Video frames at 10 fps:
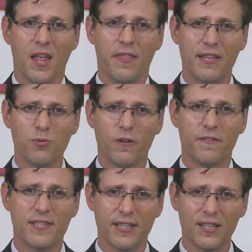This would
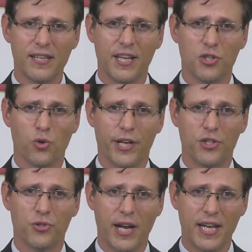facilitate joint
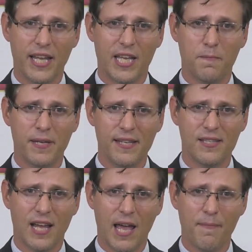training in
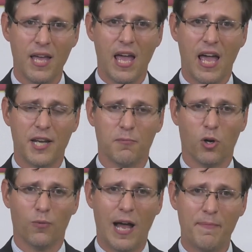peacetime and a
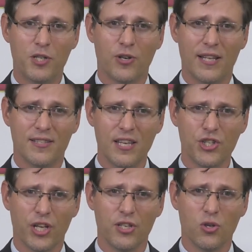more rapid
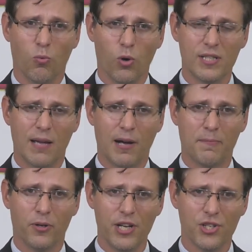transition to wartime
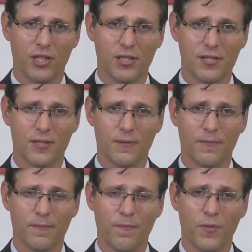operations.
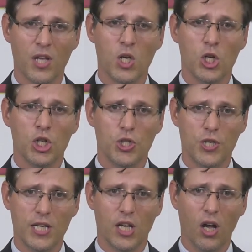
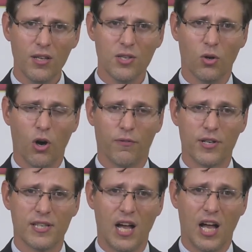Xi also
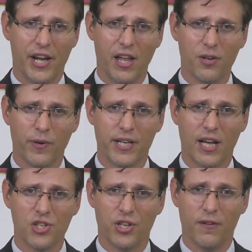oversaw another
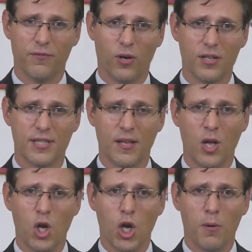reduction in force,
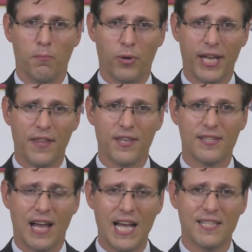bringing the
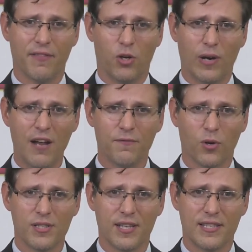size of the ground
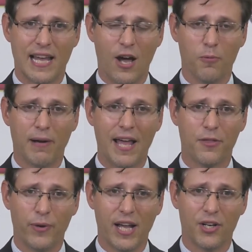forces down by
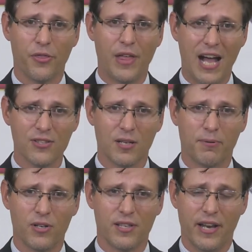300,000
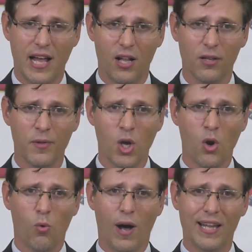personnel
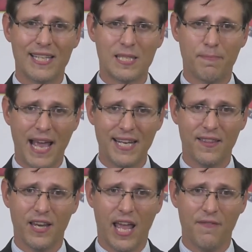while expanding
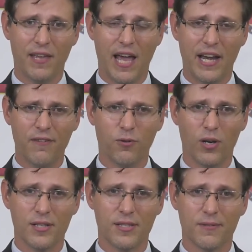the Navy and Air
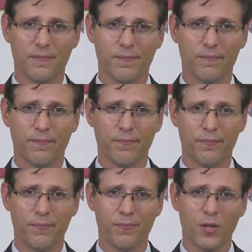Force.
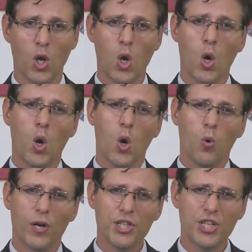
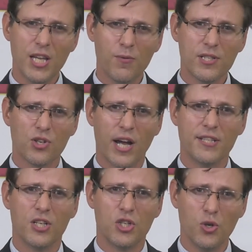What Xi was trying
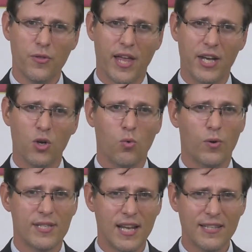to do then
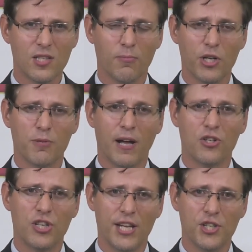was not so much about
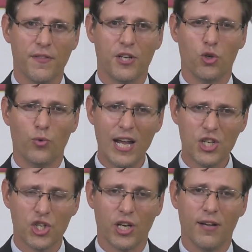changing the
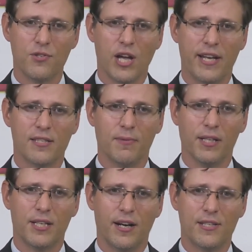direction of China's
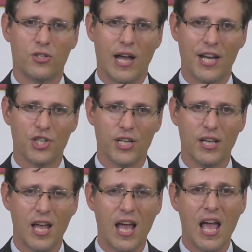military strategy
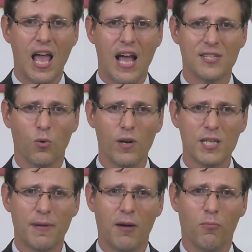as it was
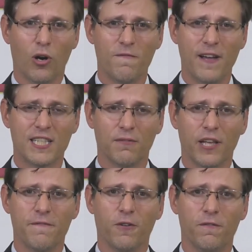about more effectively
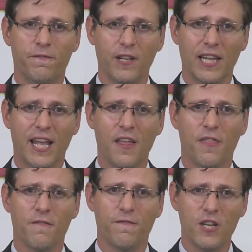fulfilling
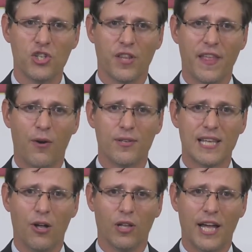the vision that was
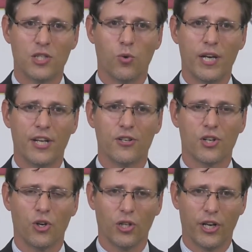outlined 20 years
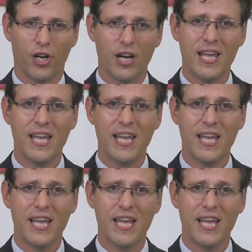earlier